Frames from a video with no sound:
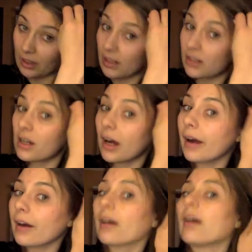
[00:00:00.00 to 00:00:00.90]

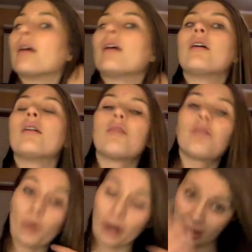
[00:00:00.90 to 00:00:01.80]
entire
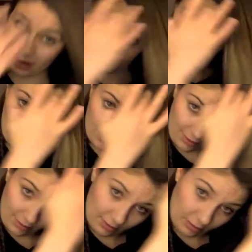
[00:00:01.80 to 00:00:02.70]
forehead area, as it is
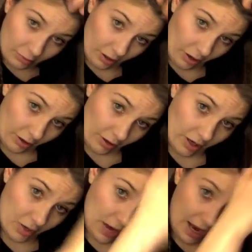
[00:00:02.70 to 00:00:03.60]
a little bit harder. And you
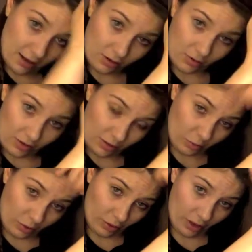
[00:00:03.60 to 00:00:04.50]
can do this
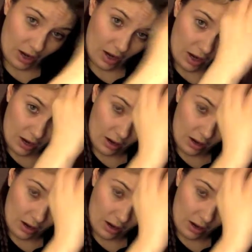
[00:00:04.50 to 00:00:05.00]
with a